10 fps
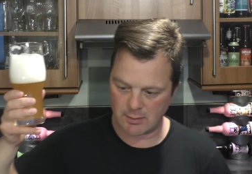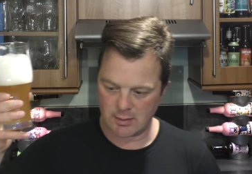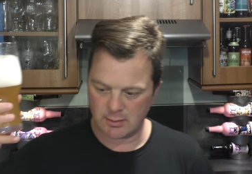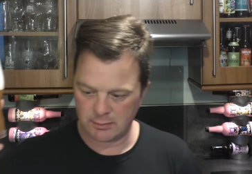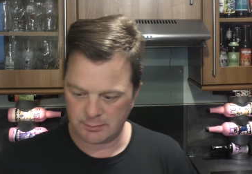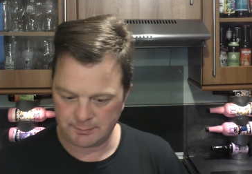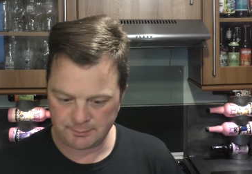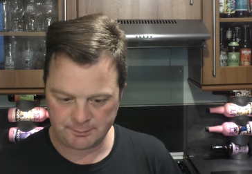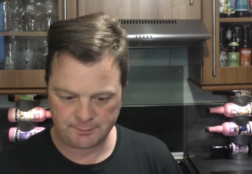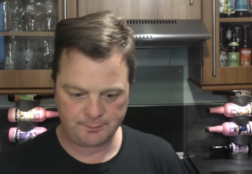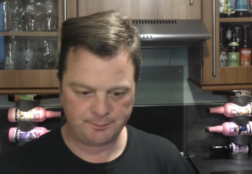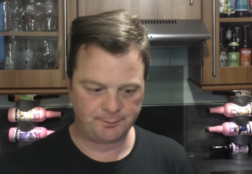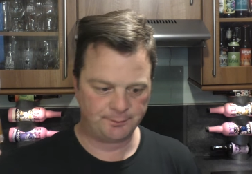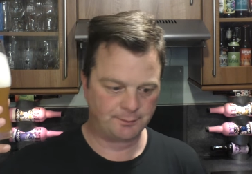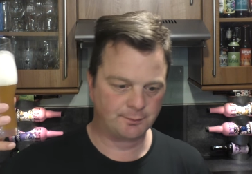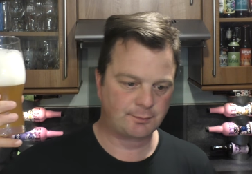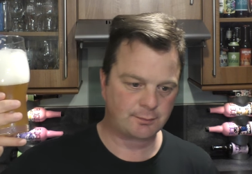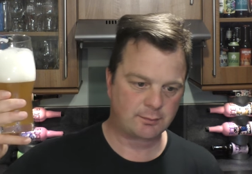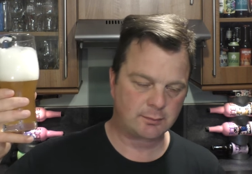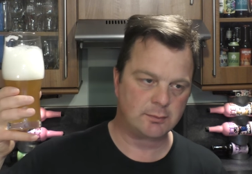
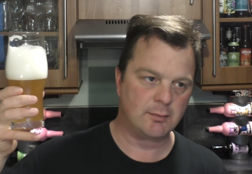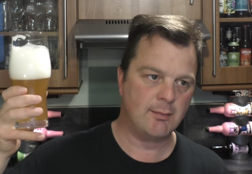Nobody speaks.